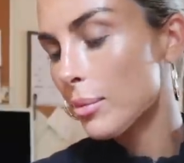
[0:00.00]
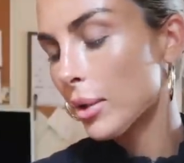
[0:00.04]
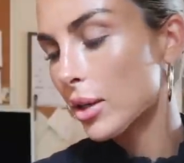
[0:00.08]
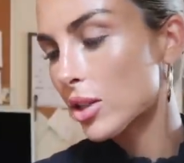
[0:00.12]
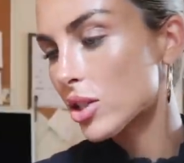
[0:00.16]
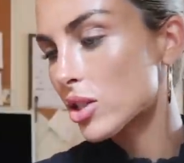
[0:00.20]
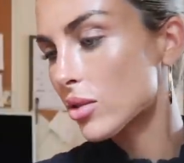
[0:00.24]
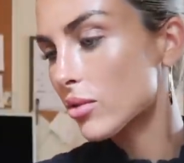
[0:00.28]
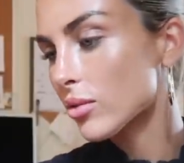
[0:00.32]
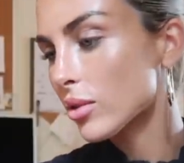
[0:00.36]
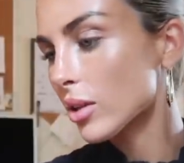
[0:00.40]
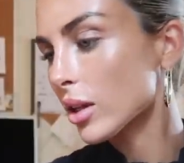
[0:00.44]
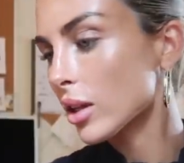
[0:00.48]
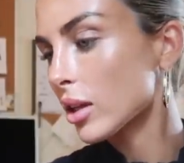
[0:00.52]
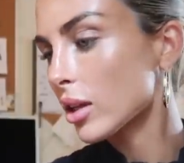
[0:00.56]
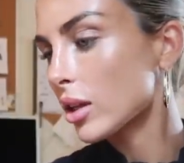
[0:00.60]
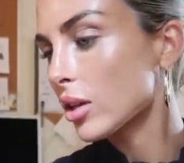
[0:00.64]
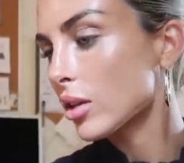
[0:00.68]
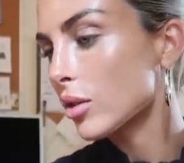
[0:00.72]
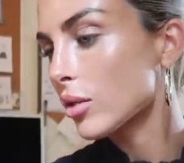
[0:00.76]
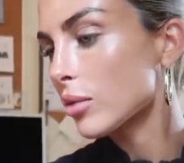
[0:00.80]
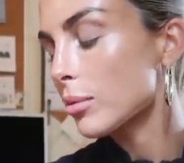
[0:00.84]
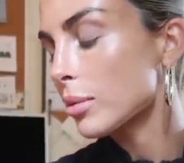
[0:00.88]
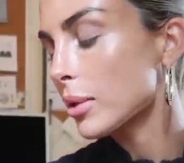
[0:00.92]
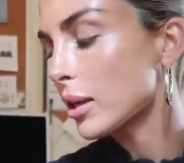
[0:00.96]
bunch of really
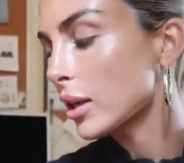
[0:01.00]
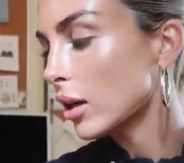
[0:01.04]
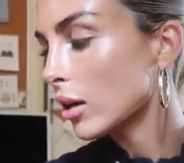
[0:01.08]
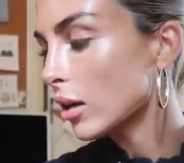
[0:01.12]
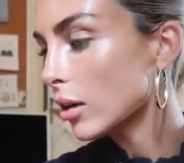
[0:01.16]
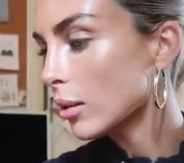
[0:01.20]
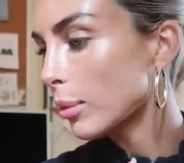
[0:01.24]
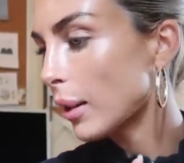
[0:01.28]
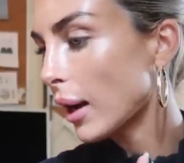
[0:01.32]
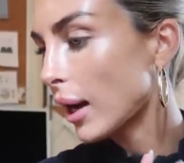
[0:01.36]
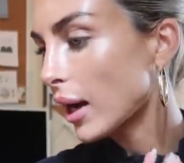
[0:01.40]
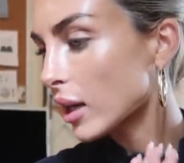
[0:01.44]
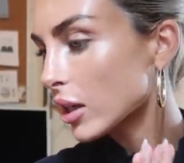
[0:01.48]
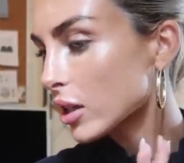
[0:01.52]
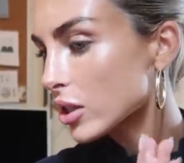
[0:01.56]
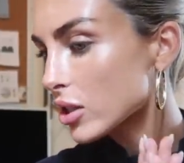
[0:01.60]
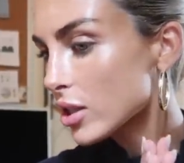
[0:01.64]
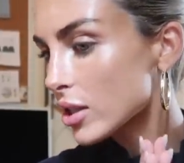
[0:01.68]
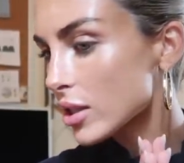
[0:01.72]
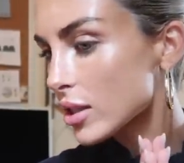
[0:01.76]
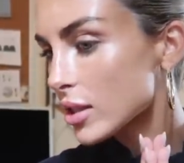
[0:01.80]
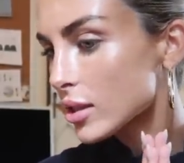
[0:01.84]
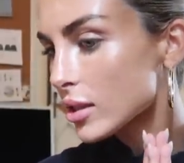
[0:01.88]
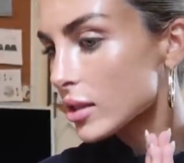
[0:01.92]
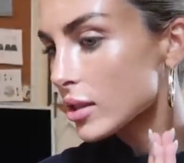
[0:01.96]
cute PR
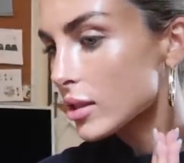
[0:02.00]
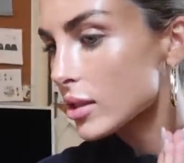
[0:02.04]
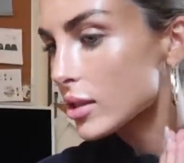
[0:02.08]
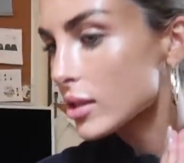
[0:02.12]
packages.